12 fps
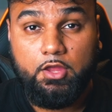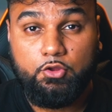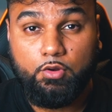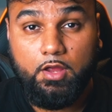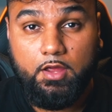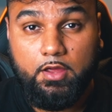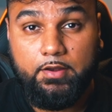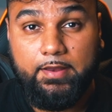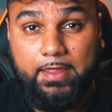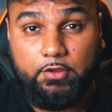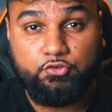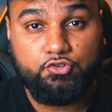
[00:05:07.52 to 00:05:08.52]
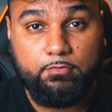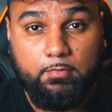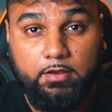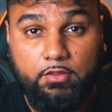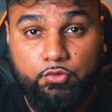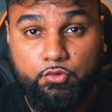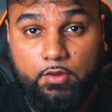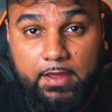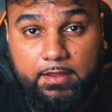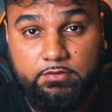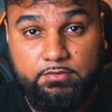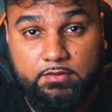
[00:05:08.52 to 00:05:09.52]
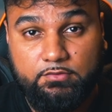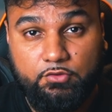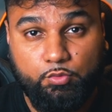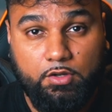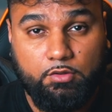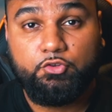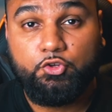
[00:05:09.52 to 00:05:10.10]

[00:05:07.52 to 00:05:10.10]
you'll earn extra money through AdSense as well.